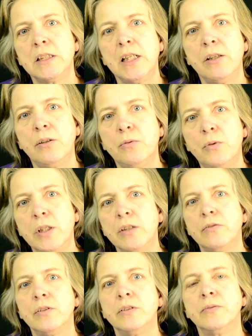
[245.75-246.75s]
Oh,
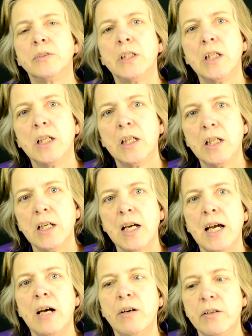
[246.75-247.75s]
wonderful.
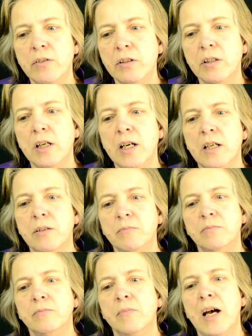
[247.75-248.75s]
However,
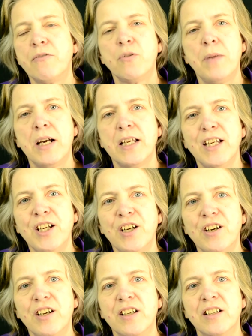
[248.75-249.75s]
after about a
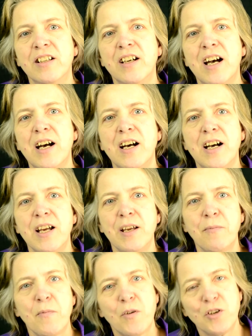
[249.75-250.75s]
year, I
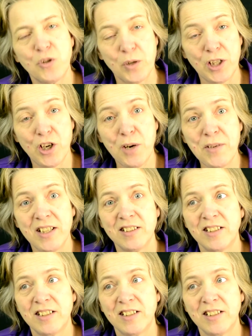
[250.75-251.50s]
joined the Army.